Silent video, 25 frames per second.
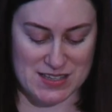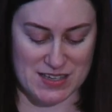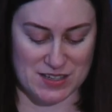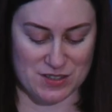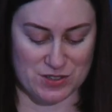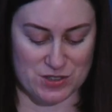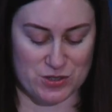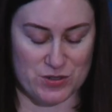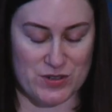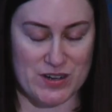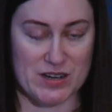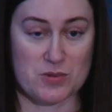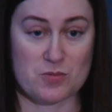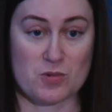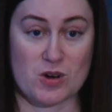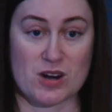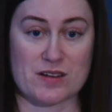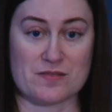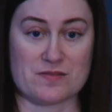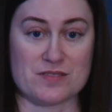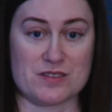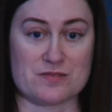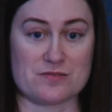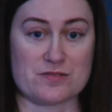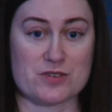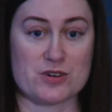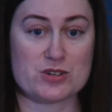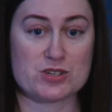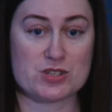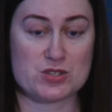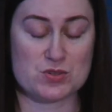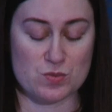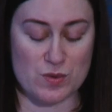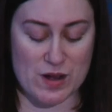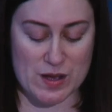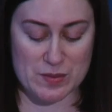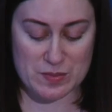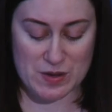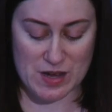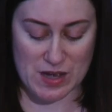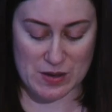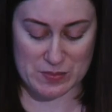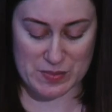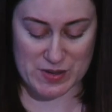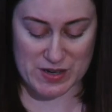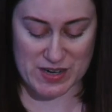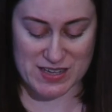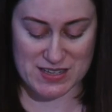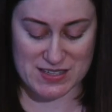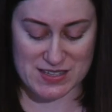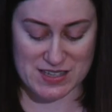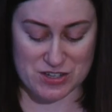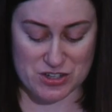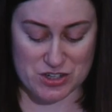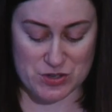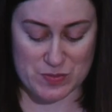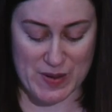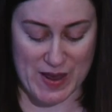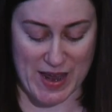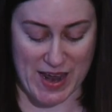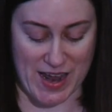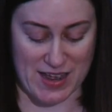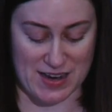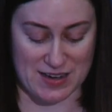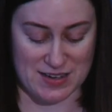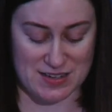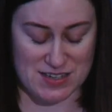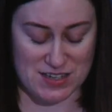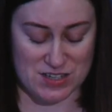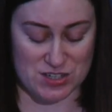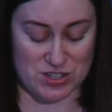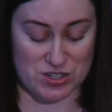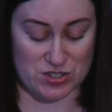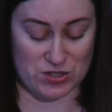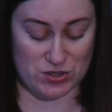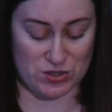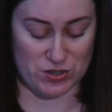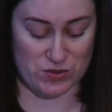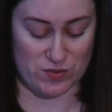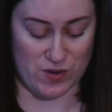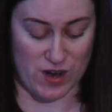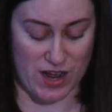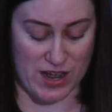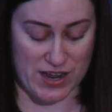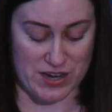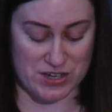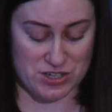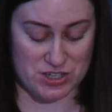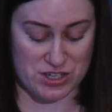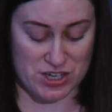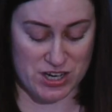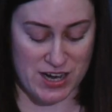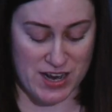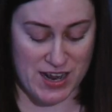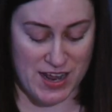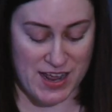including one of the first web companies in Japan, Digital Garage,